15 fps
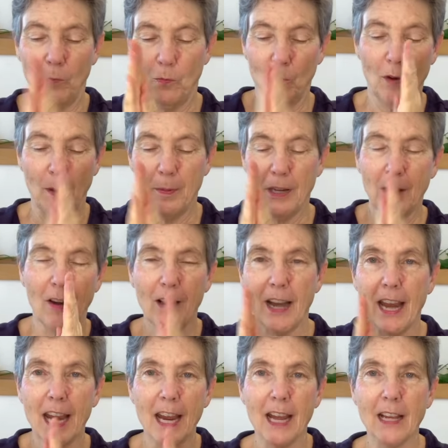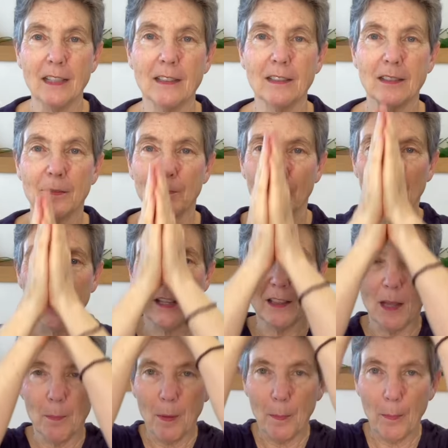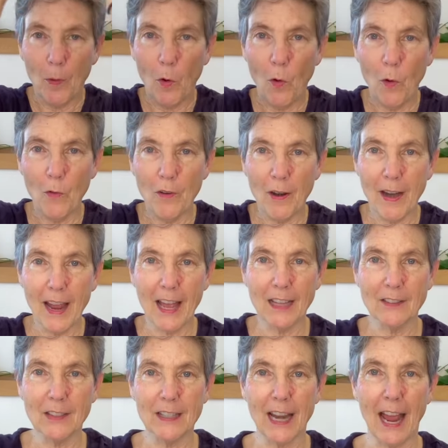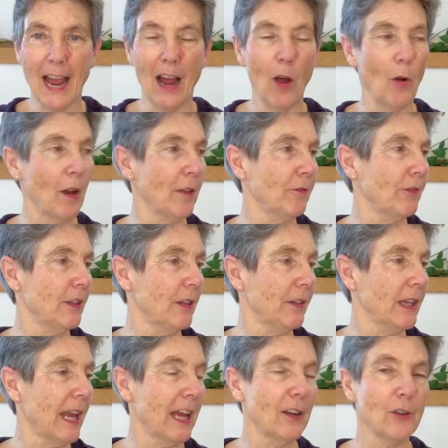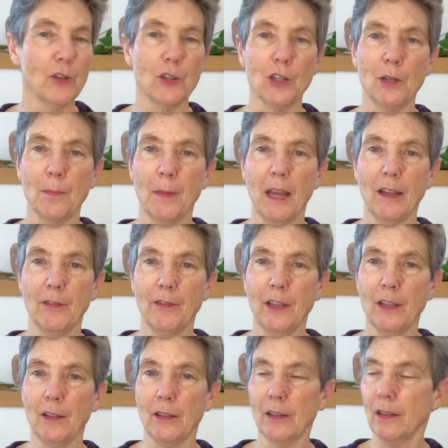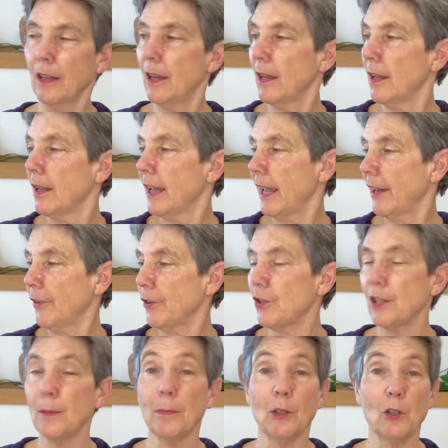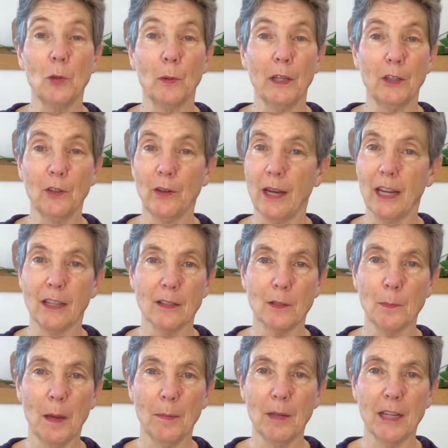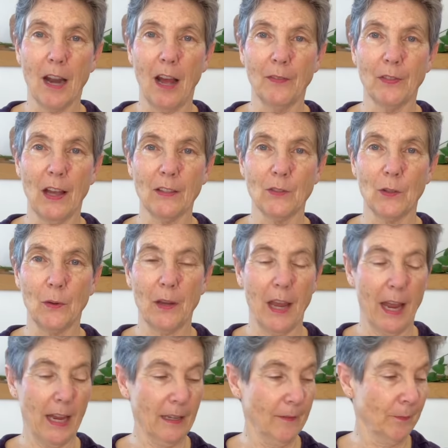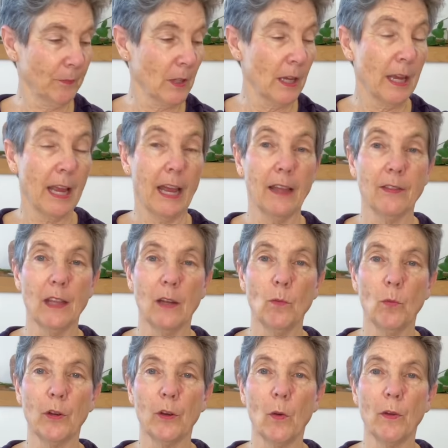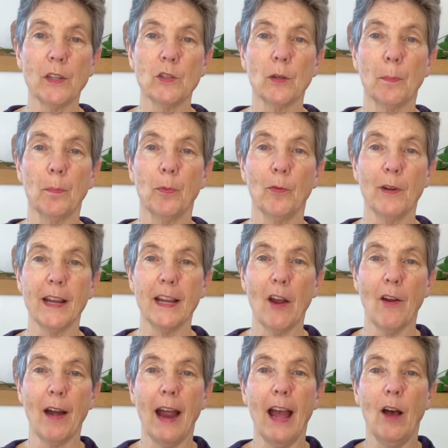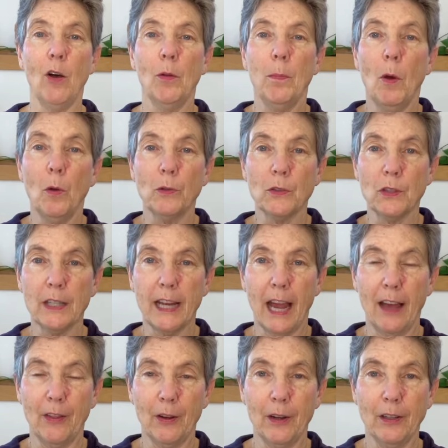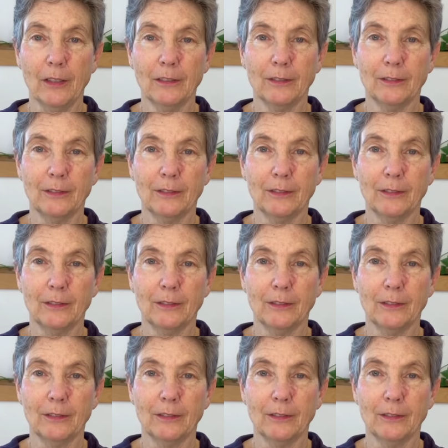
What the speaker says: Rubbing our hands, bringing them up over our heads and out. And feel the energy. You may feel energy between your hands. Maybe not. That's okay. And then we're going to bring our elbows together,